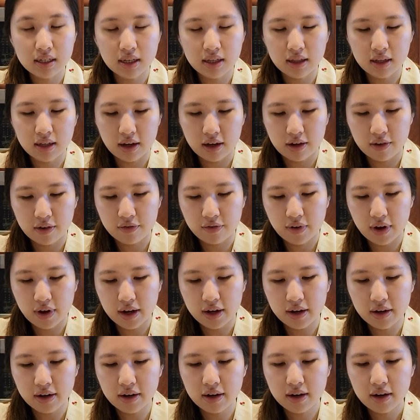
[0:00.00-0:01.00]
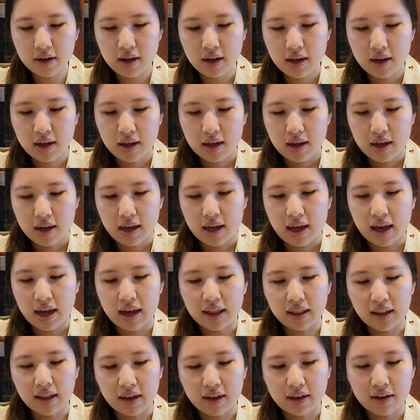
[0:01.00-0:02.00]
in the air fryer
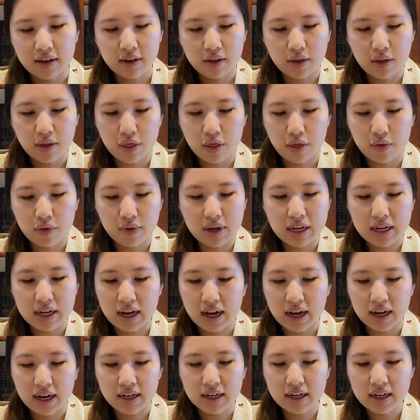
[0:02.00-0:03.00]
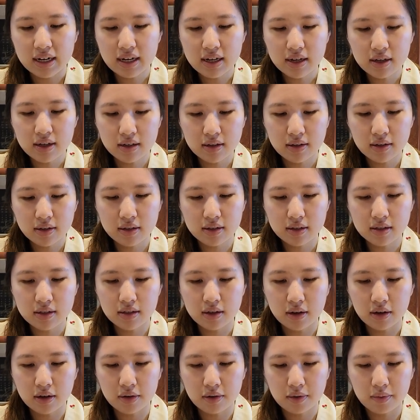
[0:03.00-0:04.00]
at like 390.
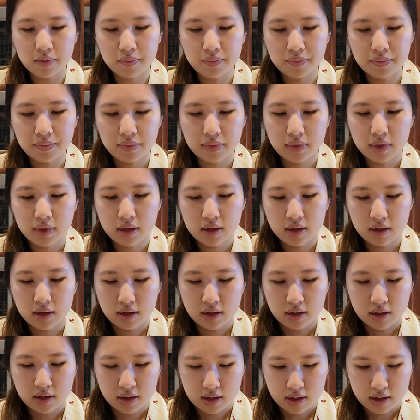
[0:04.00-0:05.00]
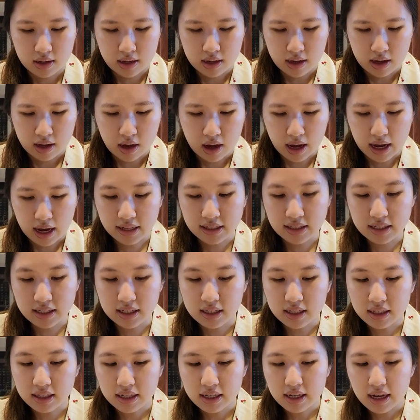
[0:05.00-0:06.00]
So
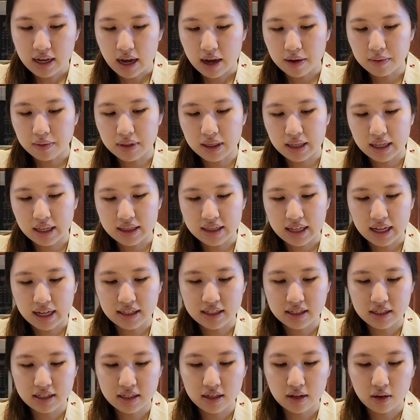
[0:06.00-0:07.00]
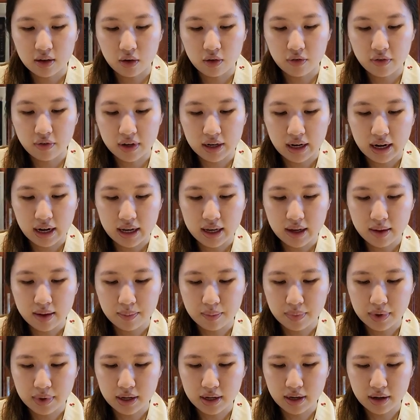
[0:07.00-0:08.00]
ideally I would let that sit
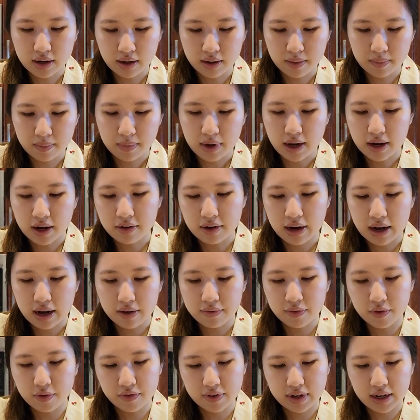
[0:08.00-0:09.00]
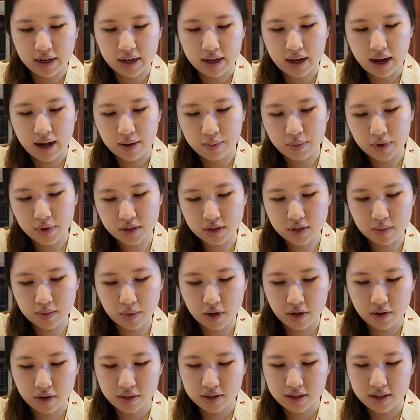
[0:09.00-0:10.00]
overnight, but I don't have overnight, I work
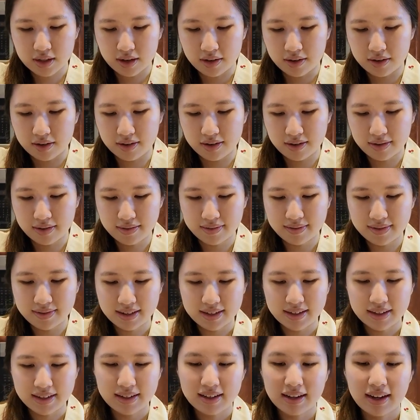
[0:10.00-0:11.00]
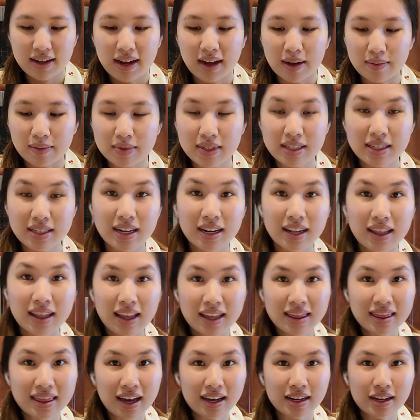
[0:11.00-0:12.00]
tomorrow, so I'm just gonna
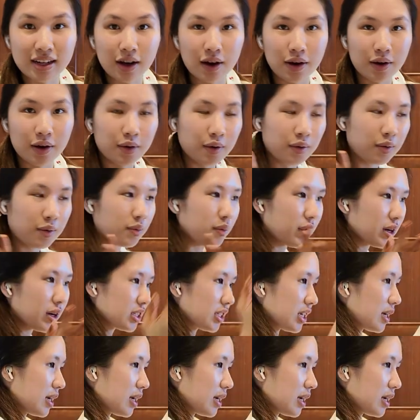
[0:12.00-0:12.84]
let that go, wash